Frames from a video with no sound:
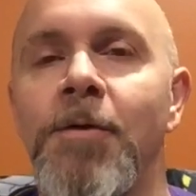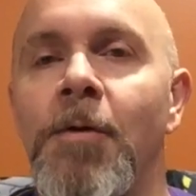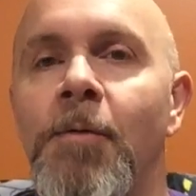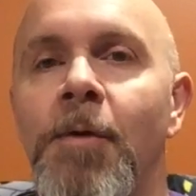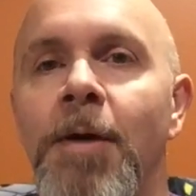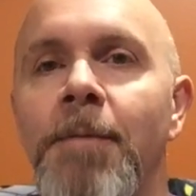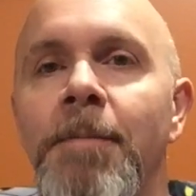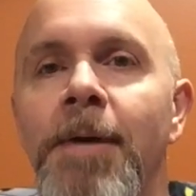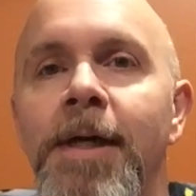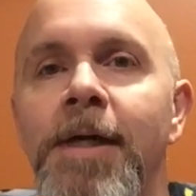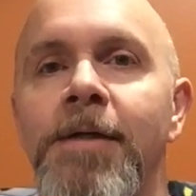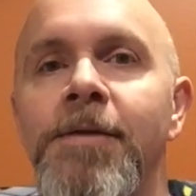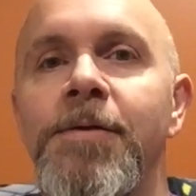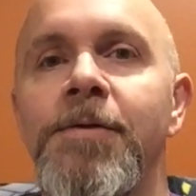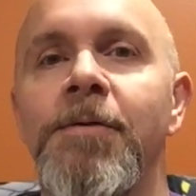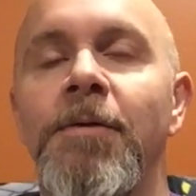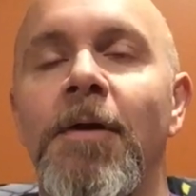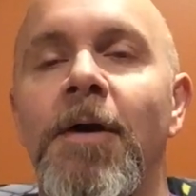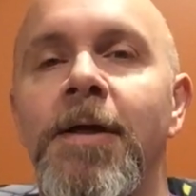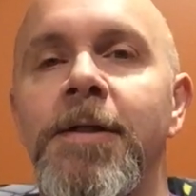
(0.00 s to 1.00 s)
Don't want to make it
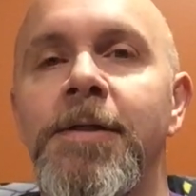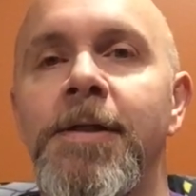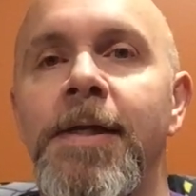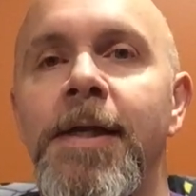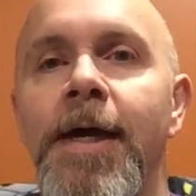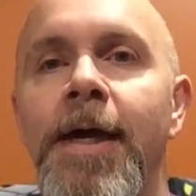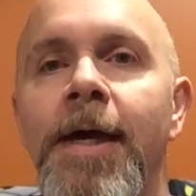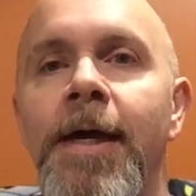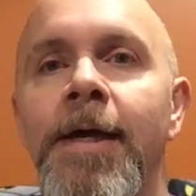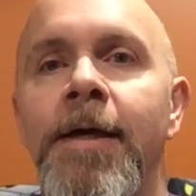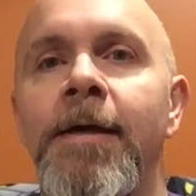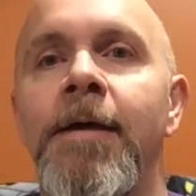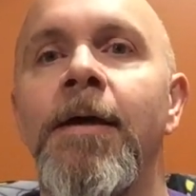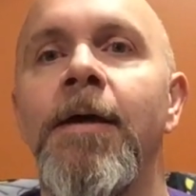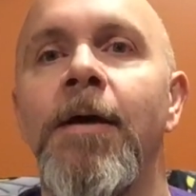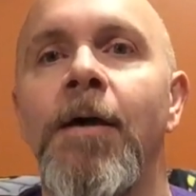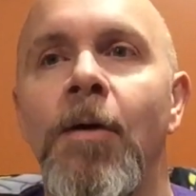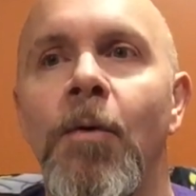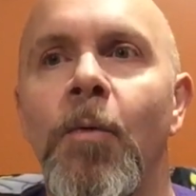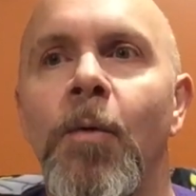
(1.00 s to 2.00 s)
too long today.
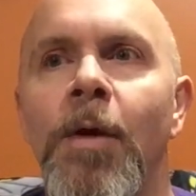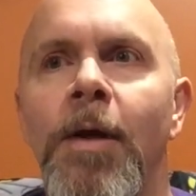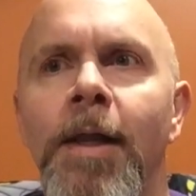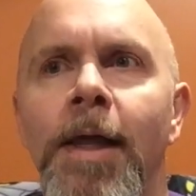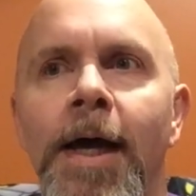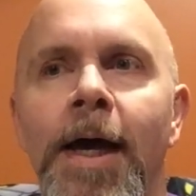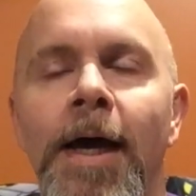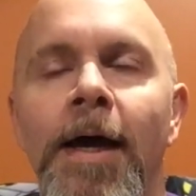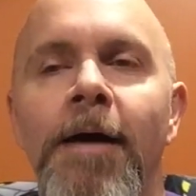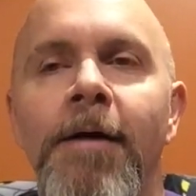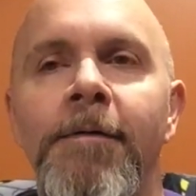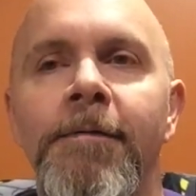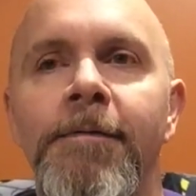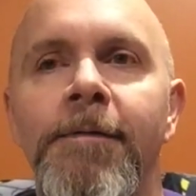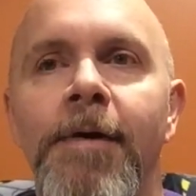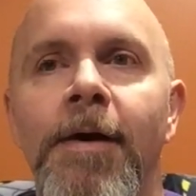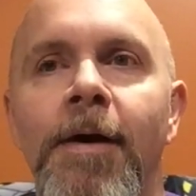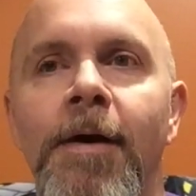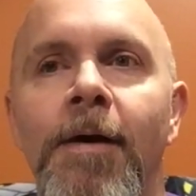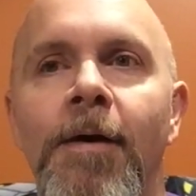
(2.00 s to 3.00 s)
We'll have
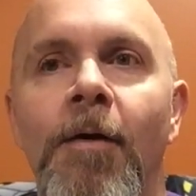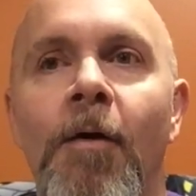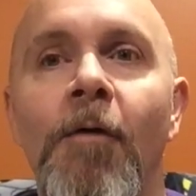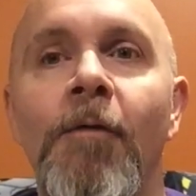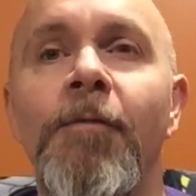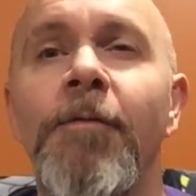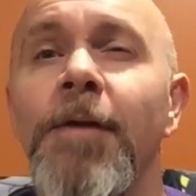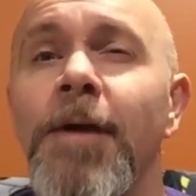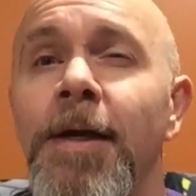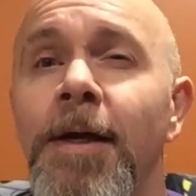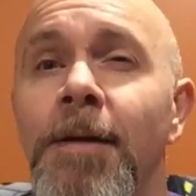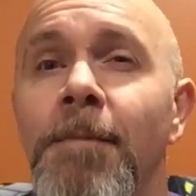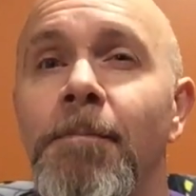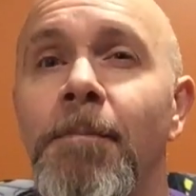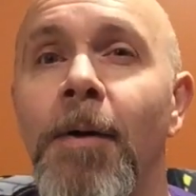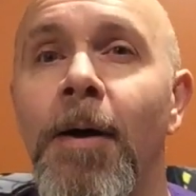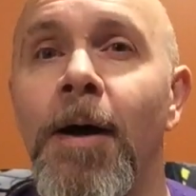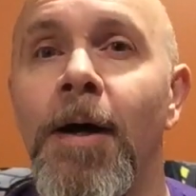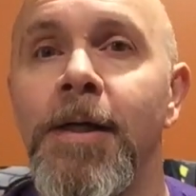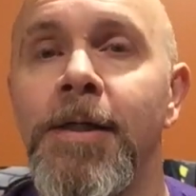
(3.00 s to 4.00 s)
hopefully an
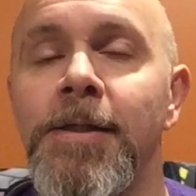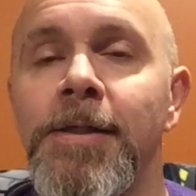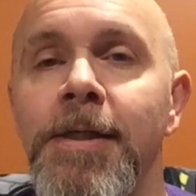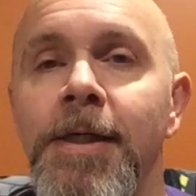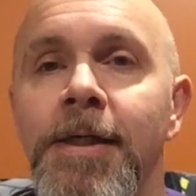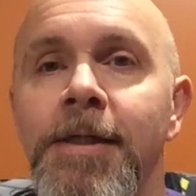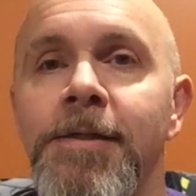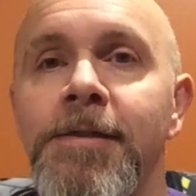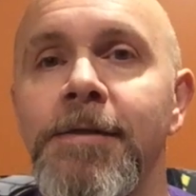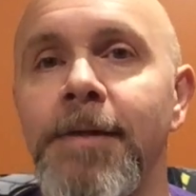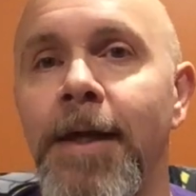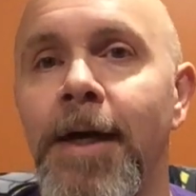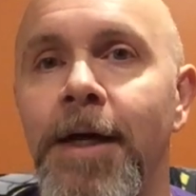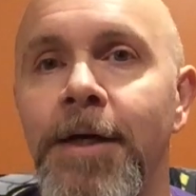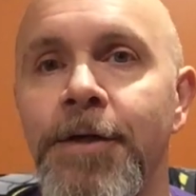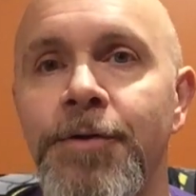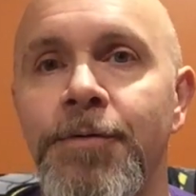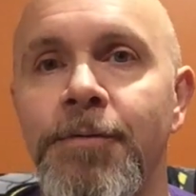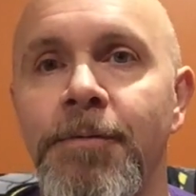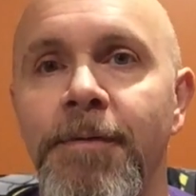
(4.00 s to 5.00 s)
unboxing
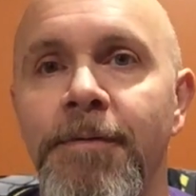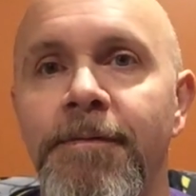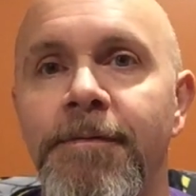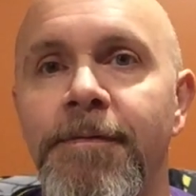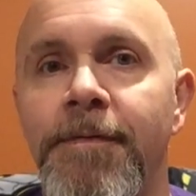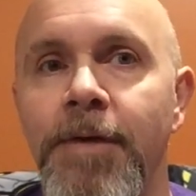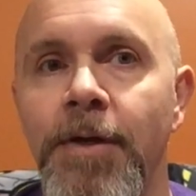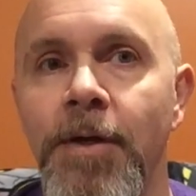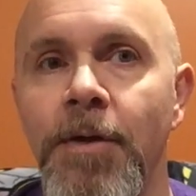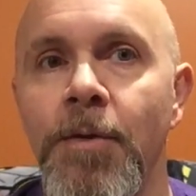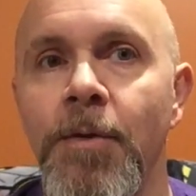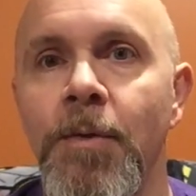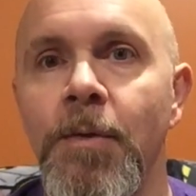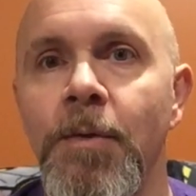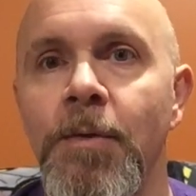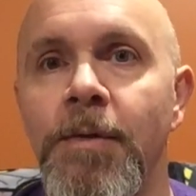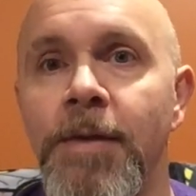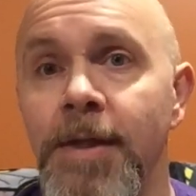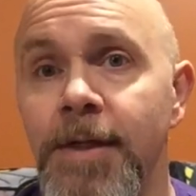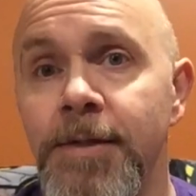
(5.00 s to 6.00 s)
slash
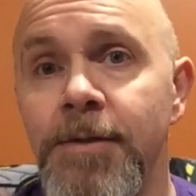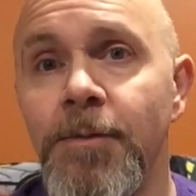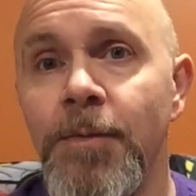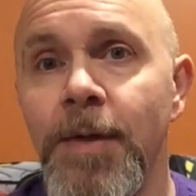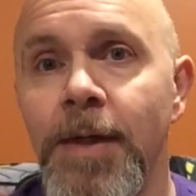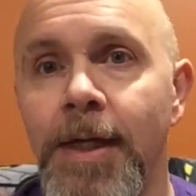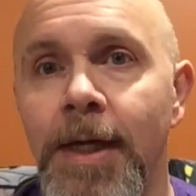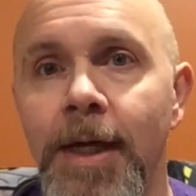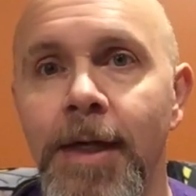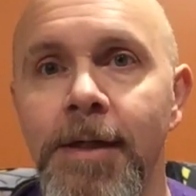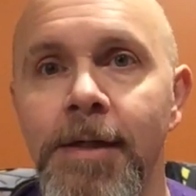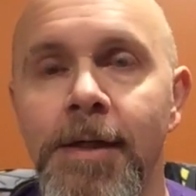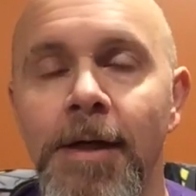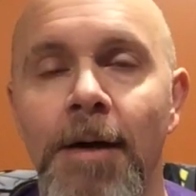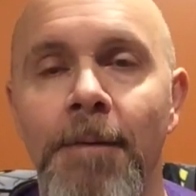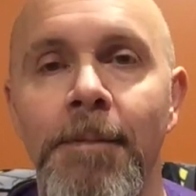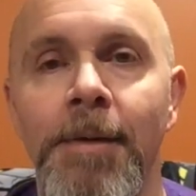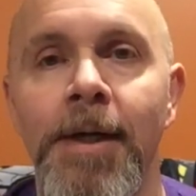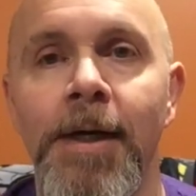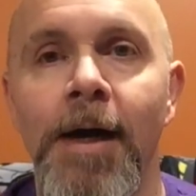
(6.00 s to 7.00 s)
review this weekend
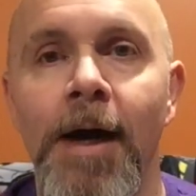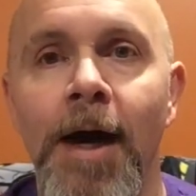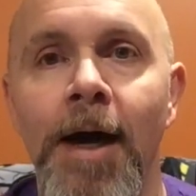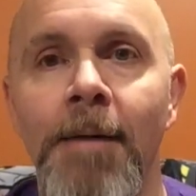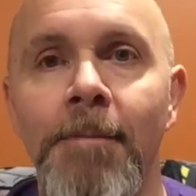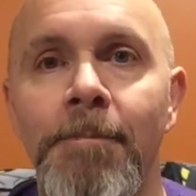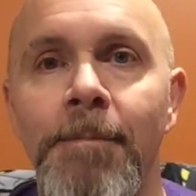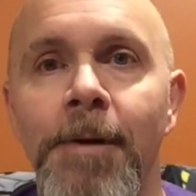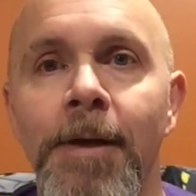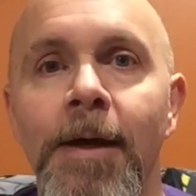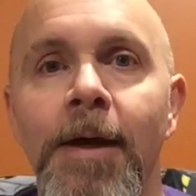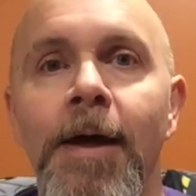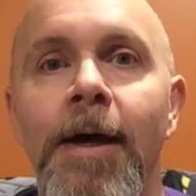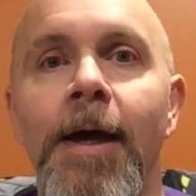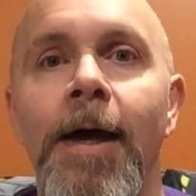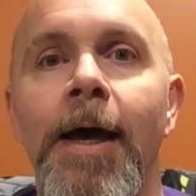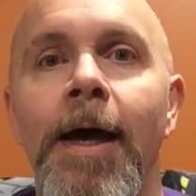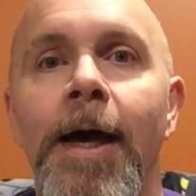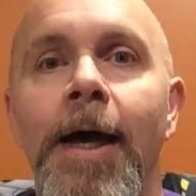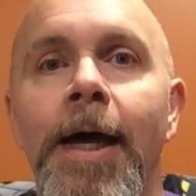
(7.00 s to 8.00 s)
coming up.
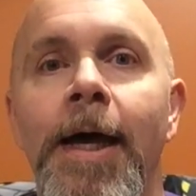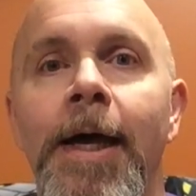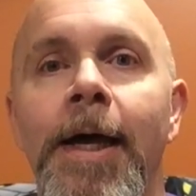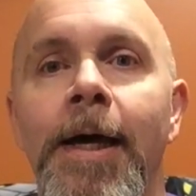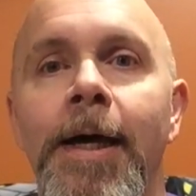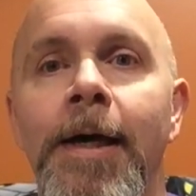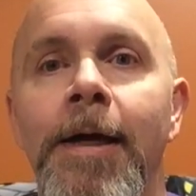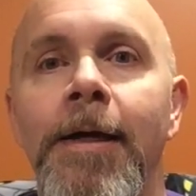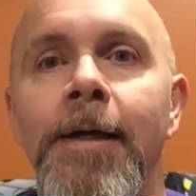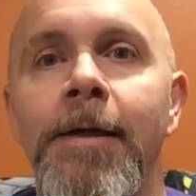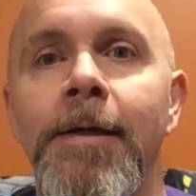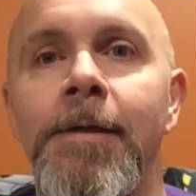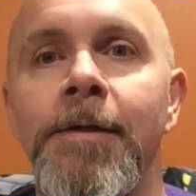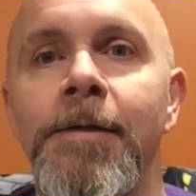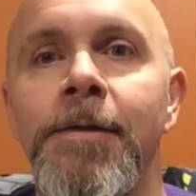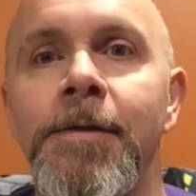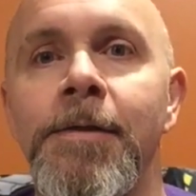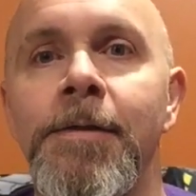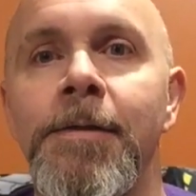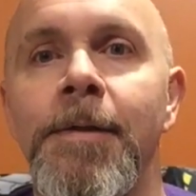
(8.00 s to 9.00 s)

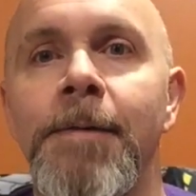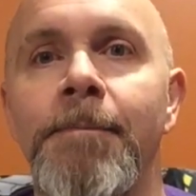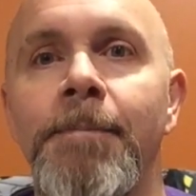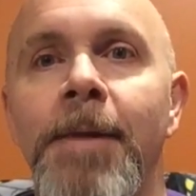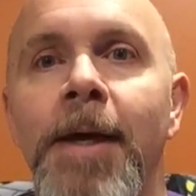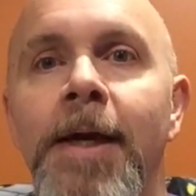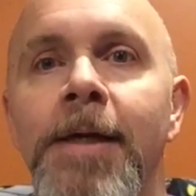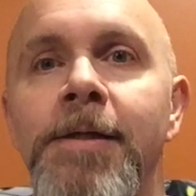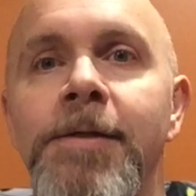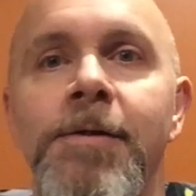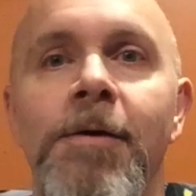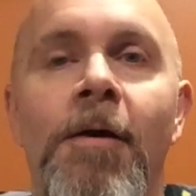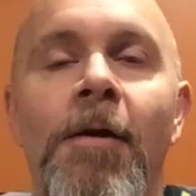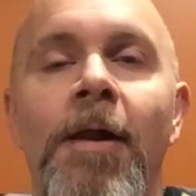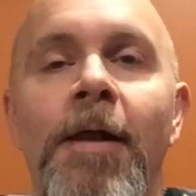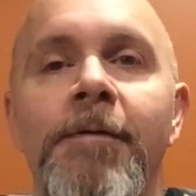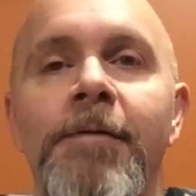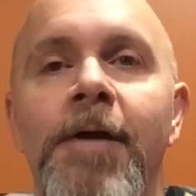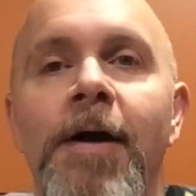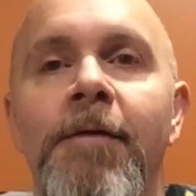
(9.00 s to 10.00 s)
And that's
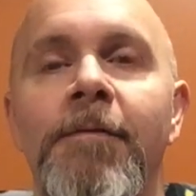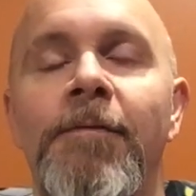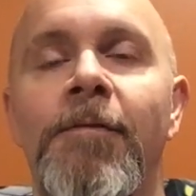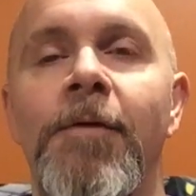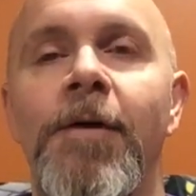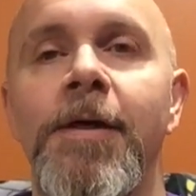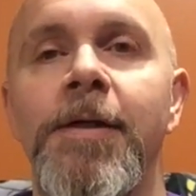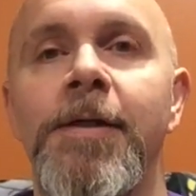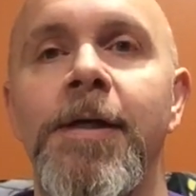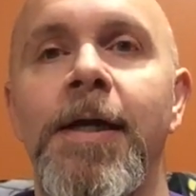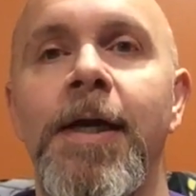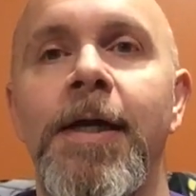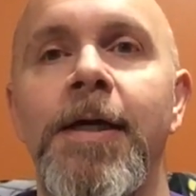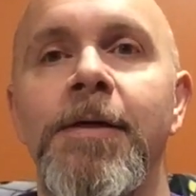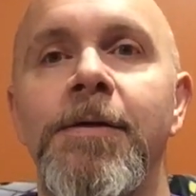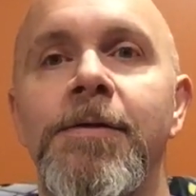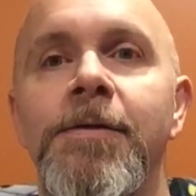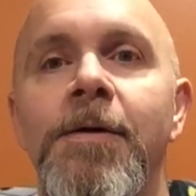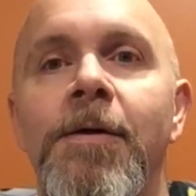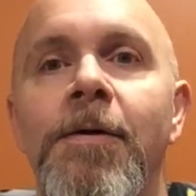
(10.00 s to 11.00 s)
all I've got for you today.
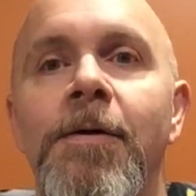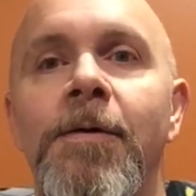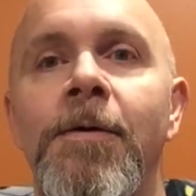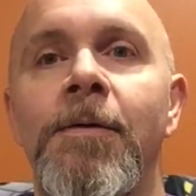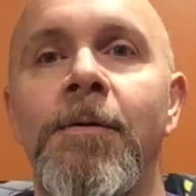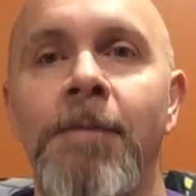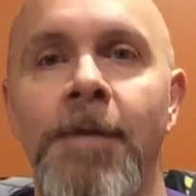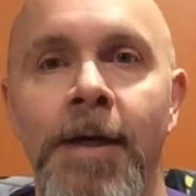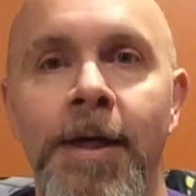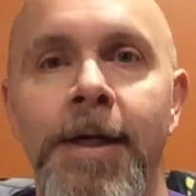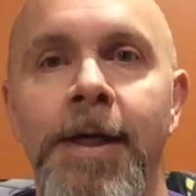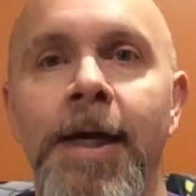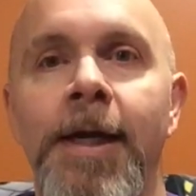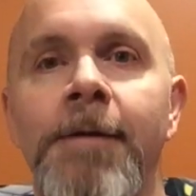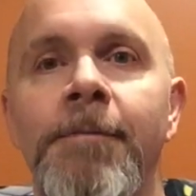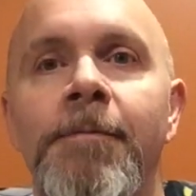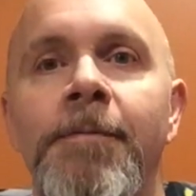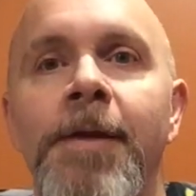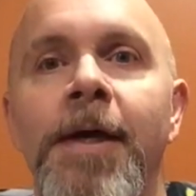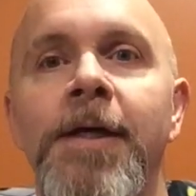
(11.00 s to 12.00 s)
So
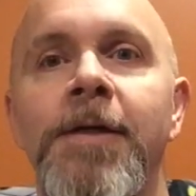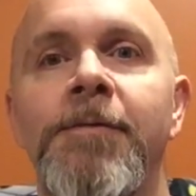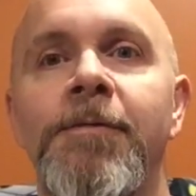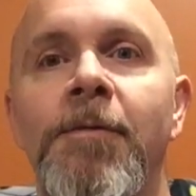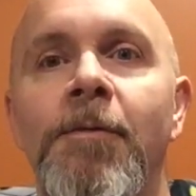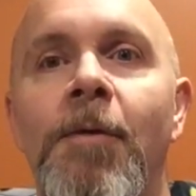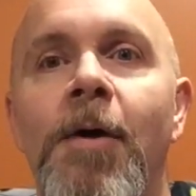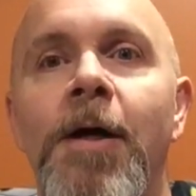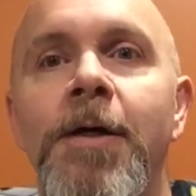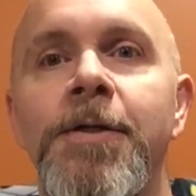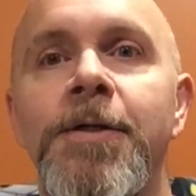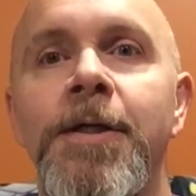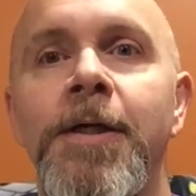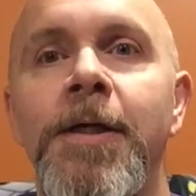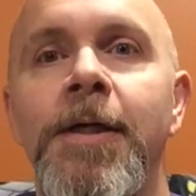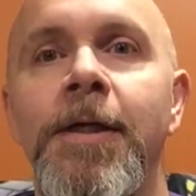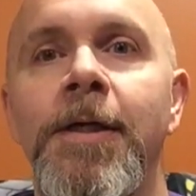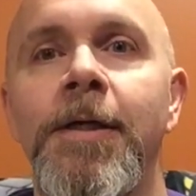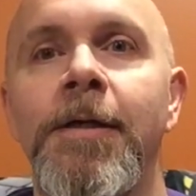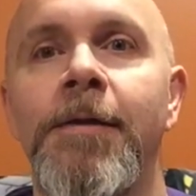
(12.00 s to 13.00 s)
again, thanks for
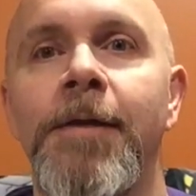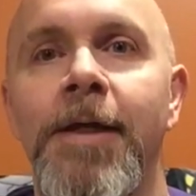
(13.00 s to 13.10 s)
watching.